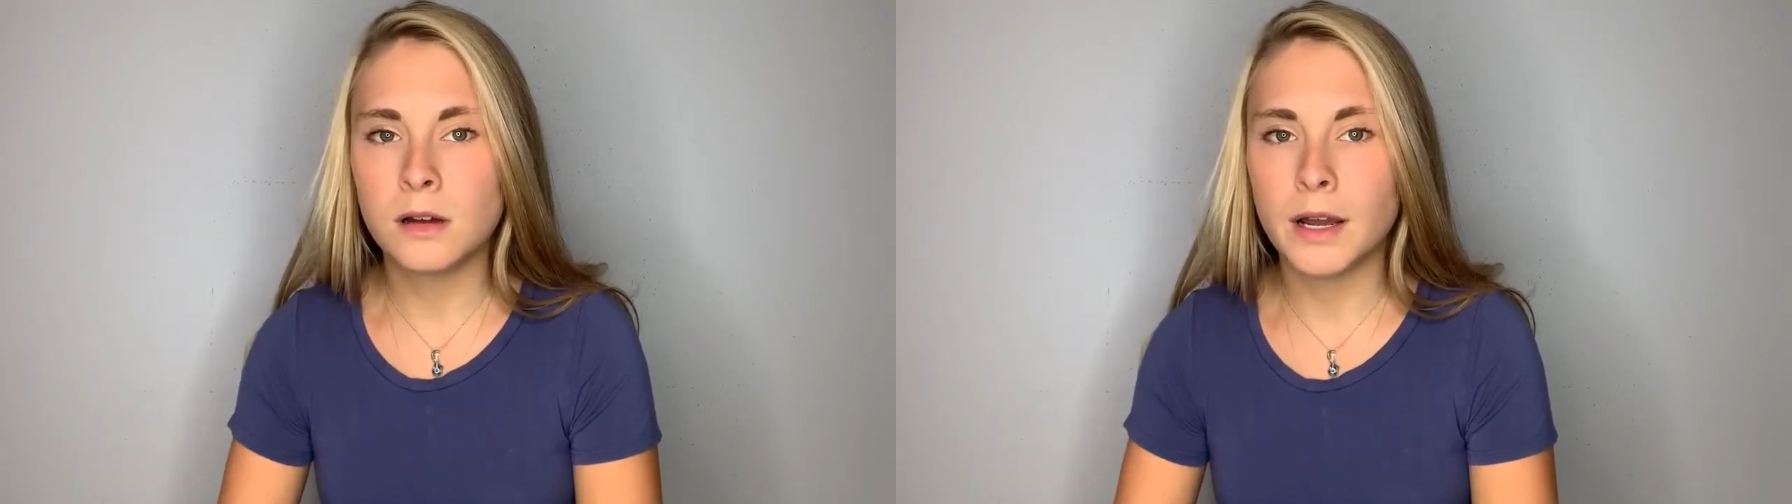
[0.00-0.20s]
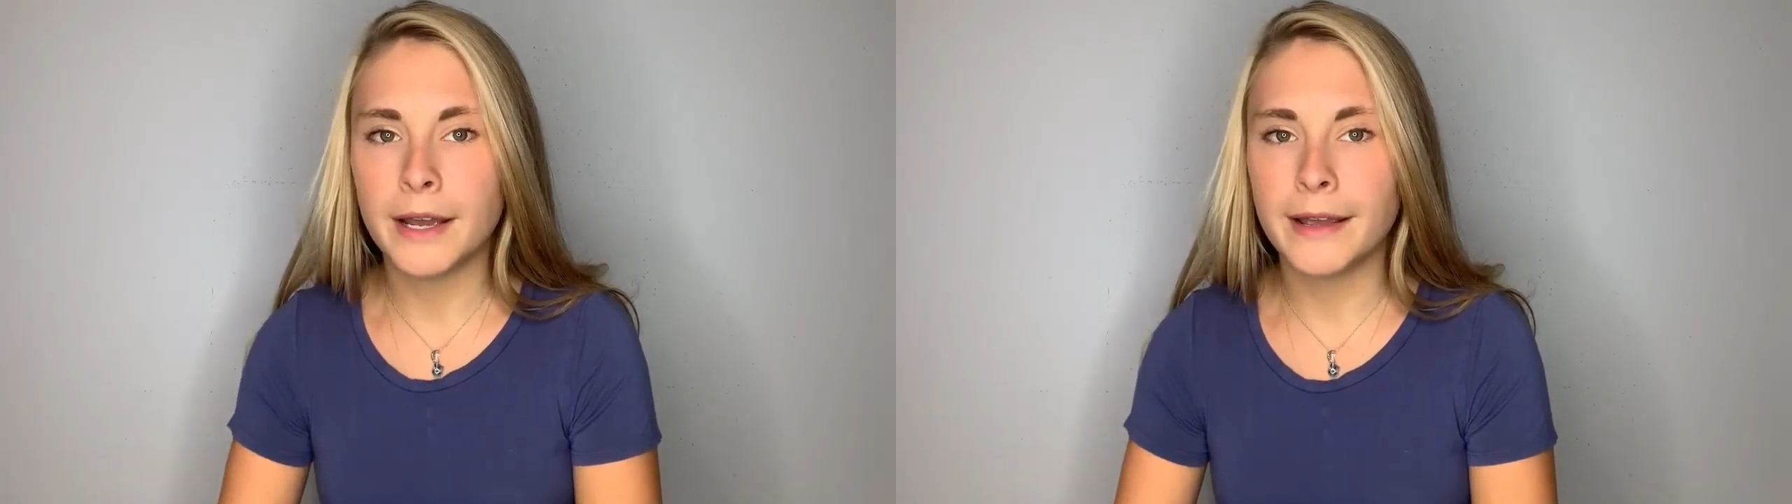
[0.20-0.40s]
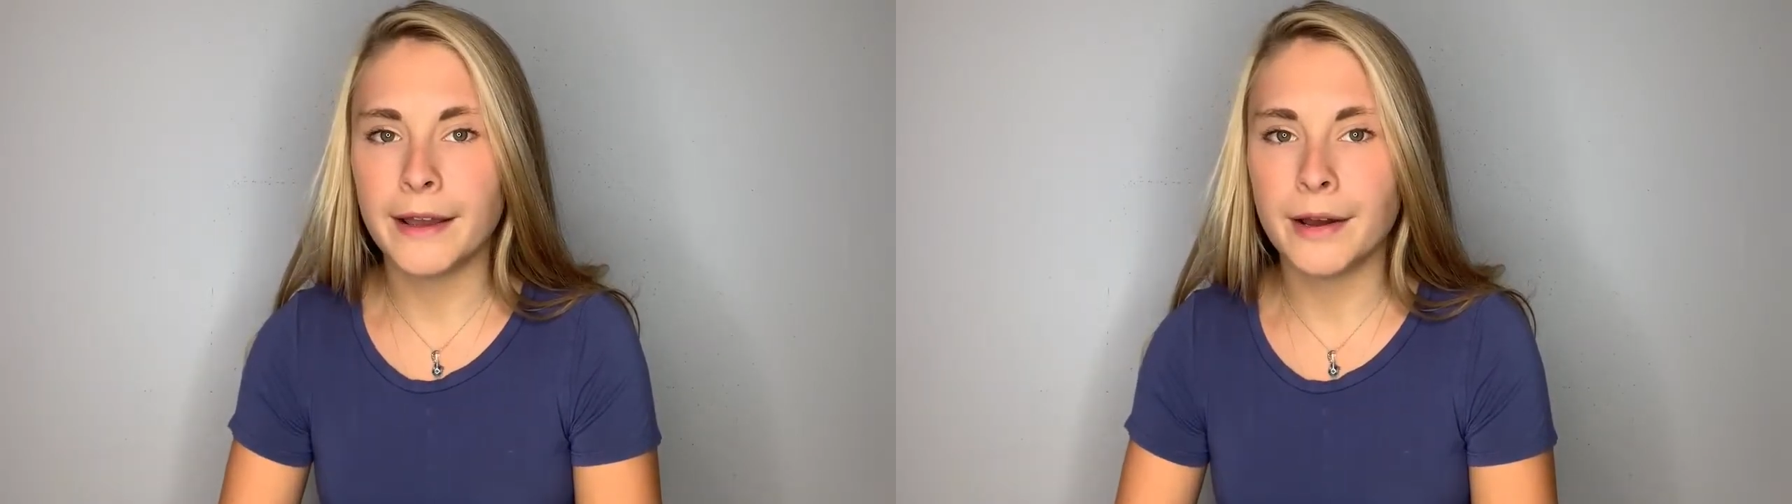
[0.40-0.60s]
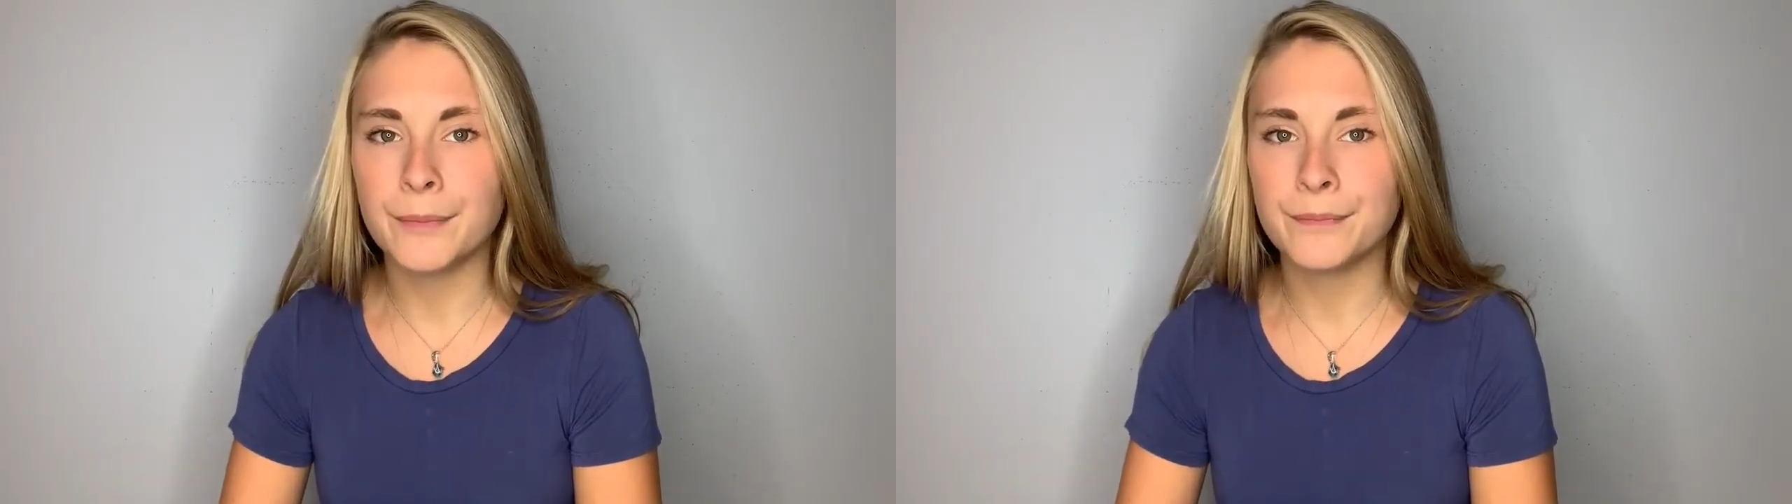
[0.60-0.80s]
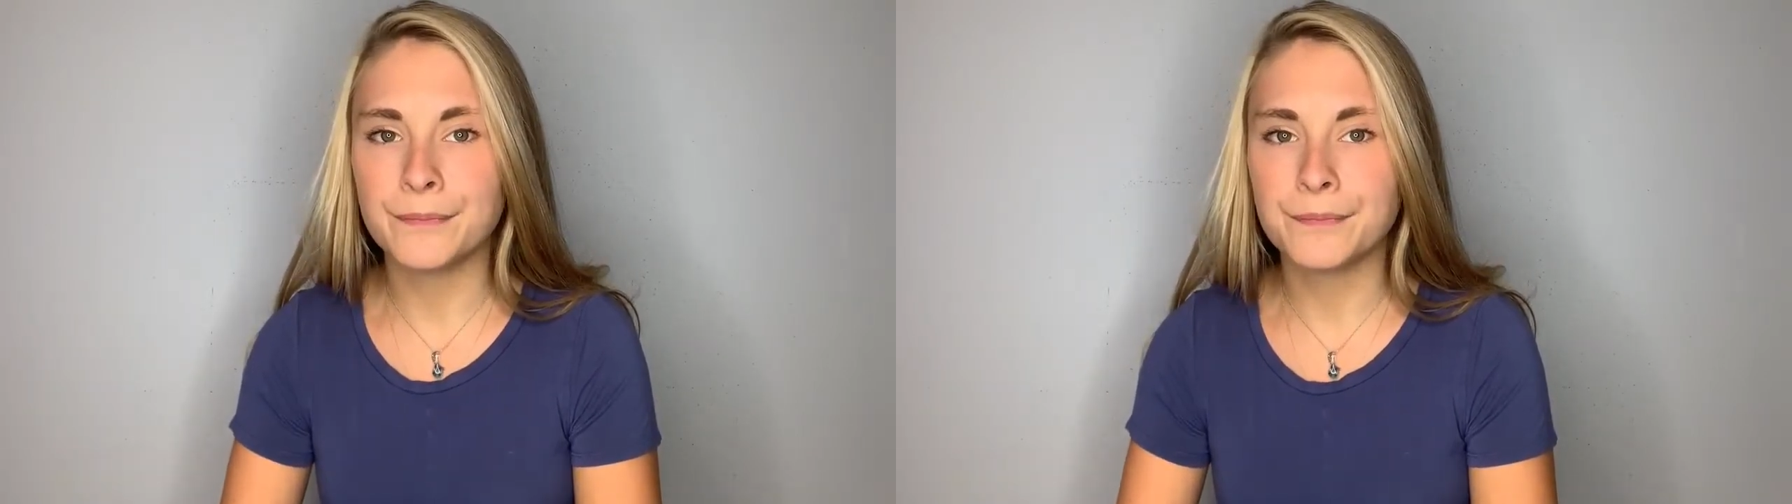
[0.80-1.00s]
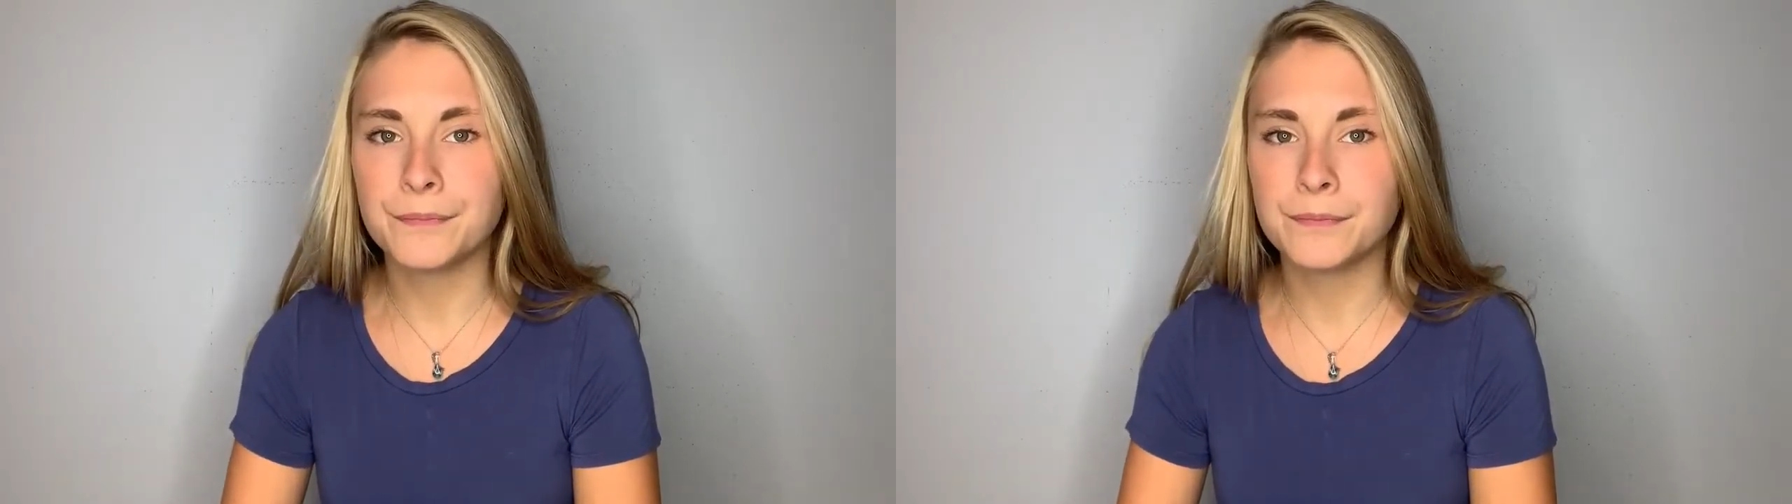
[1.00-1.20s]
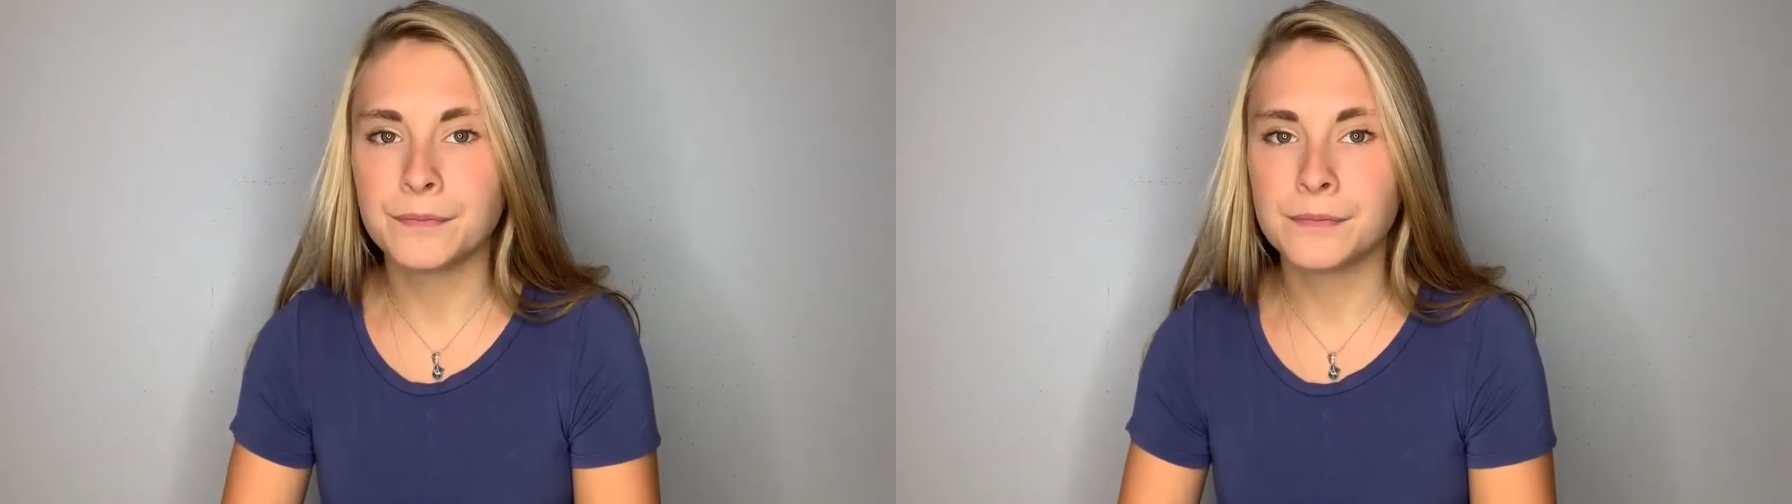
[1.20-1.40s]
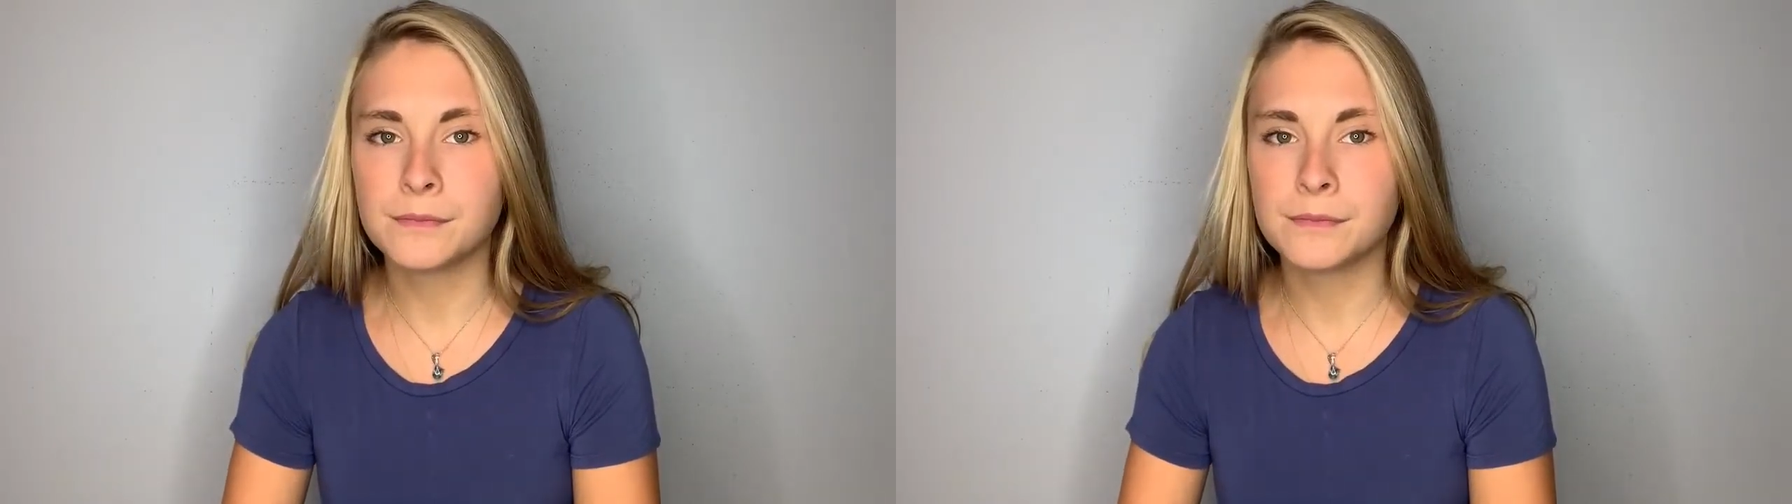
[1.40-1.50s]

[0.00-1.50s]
I am. You know it's